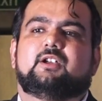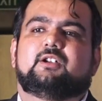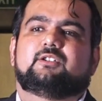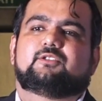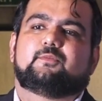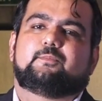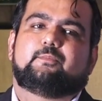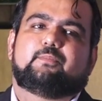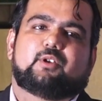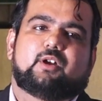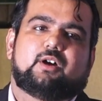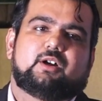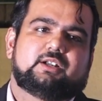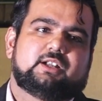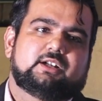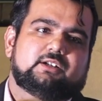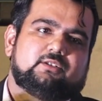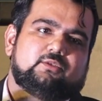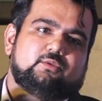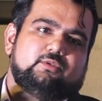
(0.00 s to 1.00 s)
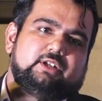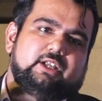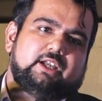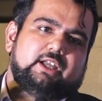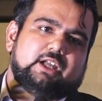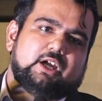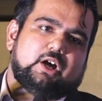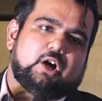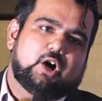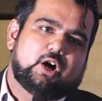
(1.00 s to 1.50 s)
So product
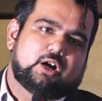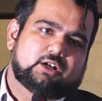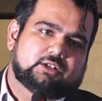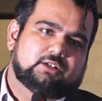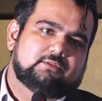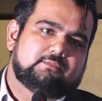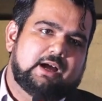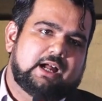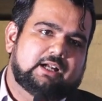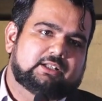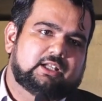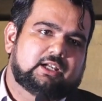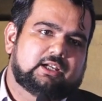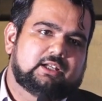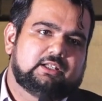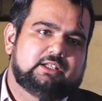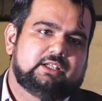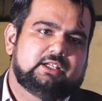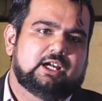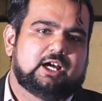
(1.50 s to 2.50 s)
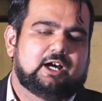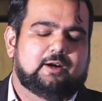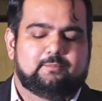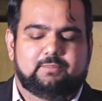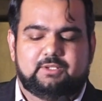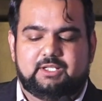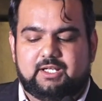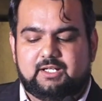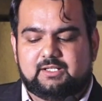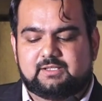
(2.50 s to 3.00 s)
today automatically
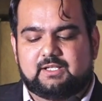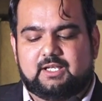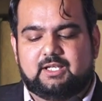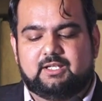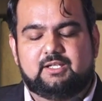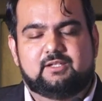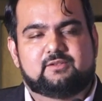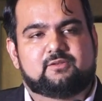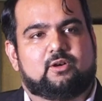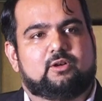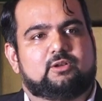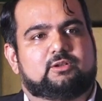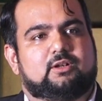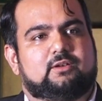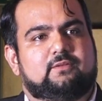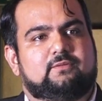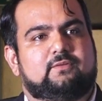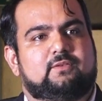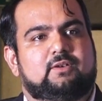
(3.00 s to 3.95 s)
updates any sort of